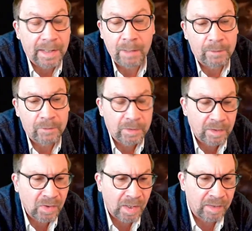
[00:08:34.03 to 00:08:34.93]
However, in
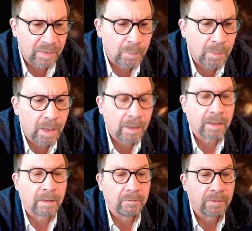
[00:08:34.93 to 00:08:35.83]
this case, I'm not
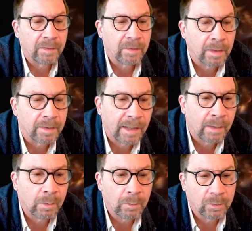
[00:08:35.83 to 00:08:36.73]
convinced that
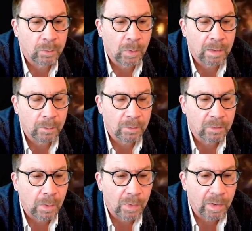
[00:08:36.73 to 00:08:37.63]
that was what was
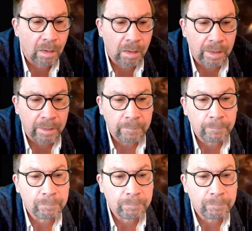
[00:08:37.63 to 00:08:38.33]
going on.